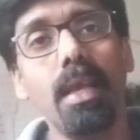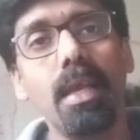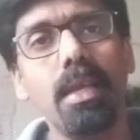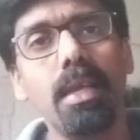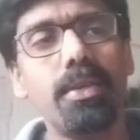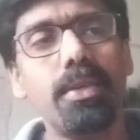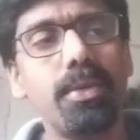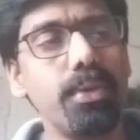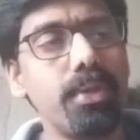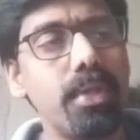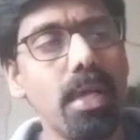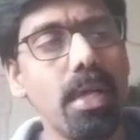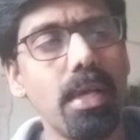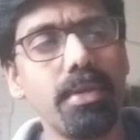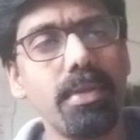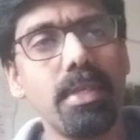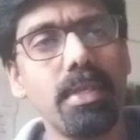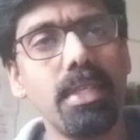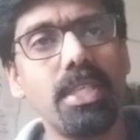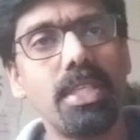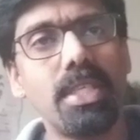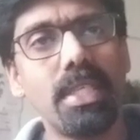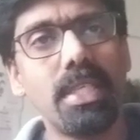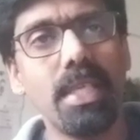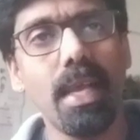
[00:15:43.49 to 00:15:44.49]
In
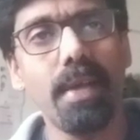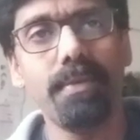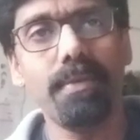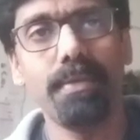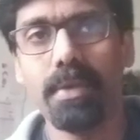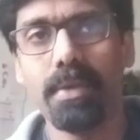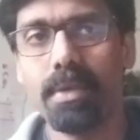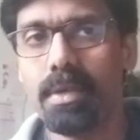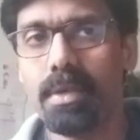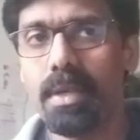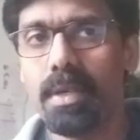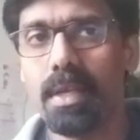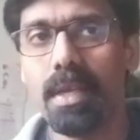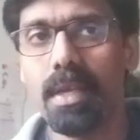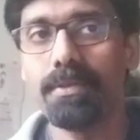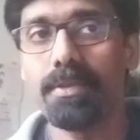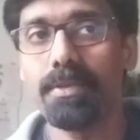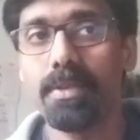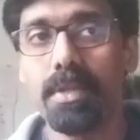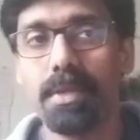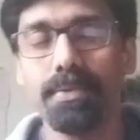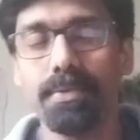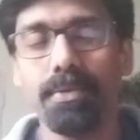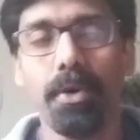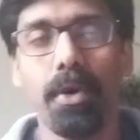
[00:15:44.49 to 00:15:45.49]
2007, he
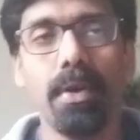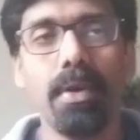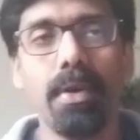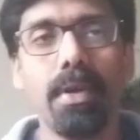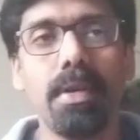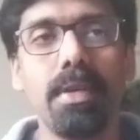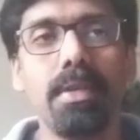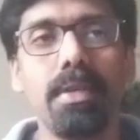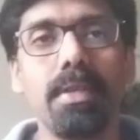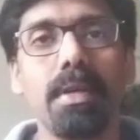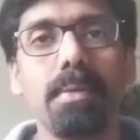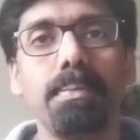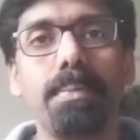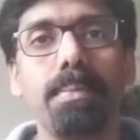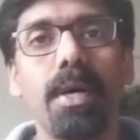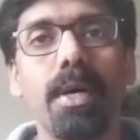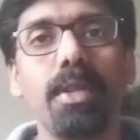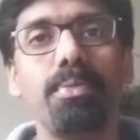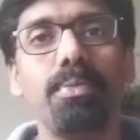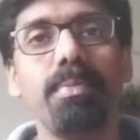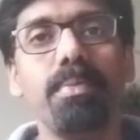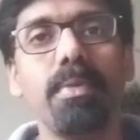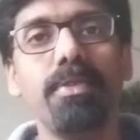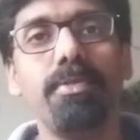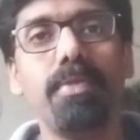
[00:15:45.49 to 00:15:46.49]
was awarded the
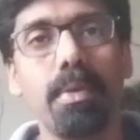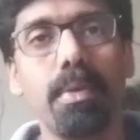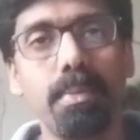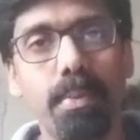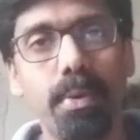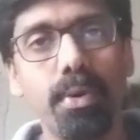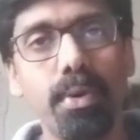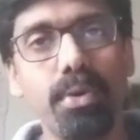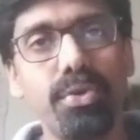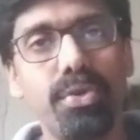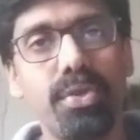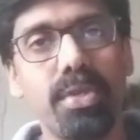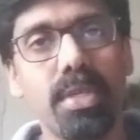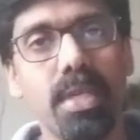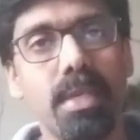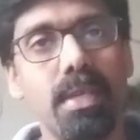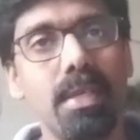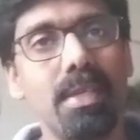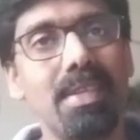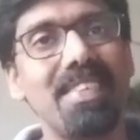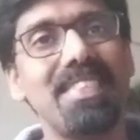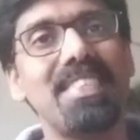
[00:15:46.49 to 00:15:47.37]
Padma Vibhushan,